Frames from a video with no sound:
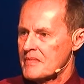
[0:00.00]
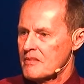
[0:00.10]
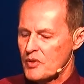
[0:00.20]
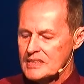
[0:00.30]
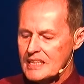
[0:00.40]

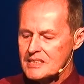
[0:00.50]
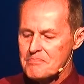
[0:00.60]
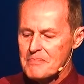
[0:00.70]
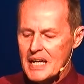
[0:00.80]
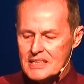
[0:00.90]
Friends, it's
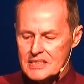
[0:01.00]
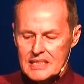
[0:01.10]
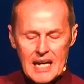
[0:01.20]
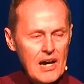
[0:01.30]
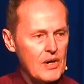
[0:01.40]

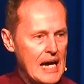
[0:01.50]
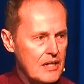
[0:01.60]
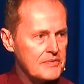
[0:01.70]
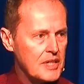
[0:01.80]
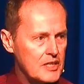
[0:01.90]
amazing how out
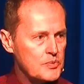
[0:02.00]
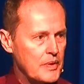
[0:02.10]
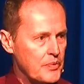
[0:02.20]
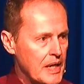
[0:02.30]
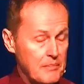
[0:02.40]
of touch
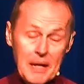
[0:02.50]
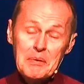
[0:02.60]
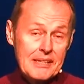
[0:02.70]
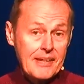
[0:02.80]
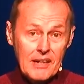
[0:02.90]
with reality. Maybe
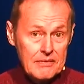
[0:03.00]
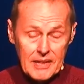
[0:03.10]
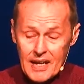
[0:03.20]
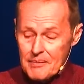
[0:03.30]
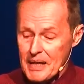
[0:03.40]
it's
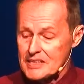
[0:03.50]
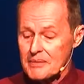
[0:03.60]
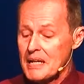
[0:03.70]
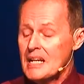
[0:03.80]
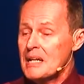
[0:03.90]
not
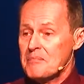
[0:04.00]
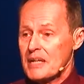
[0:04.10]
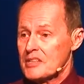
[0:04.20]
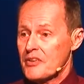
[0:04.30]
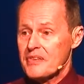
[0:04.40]
amazing,
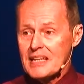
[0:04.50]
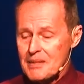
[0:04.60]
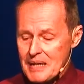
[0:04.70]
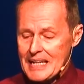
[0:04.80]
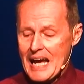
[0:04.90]
but think
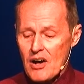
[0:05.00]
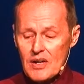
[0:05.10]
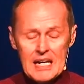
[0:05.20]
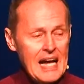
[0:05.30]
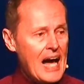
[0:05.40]
about
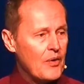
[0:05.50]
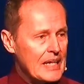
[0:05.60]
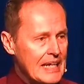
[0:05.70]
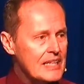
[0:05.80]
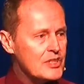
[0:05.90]
how
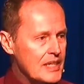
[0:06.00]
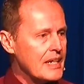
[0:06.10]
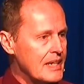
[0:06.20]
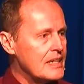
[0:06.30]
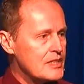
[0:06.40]
easily
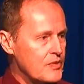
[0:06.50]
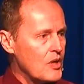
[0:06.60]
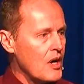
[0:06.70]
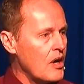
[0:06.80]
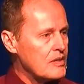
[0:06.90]
it is for
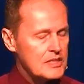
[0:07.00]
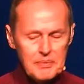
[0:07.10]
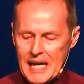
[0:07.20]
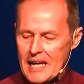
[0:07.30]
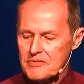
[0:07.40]
our hearts to
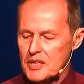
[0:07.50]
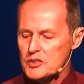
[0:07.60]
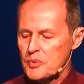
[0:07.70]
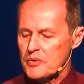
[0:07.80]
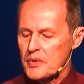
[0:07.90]
be out of
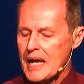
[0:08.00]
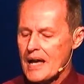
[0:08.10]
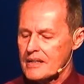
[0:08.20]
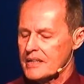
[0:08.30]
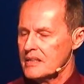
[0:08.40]
touch with
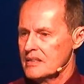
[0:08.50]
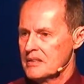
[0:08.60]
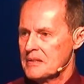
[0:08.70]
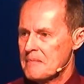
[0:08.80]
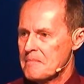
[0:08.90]
reality
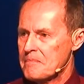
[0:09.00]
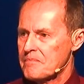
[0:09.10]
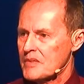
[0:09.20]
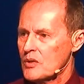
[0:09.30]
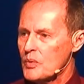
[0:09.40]

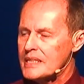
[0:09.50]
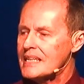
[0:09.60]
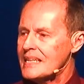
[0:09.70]
when it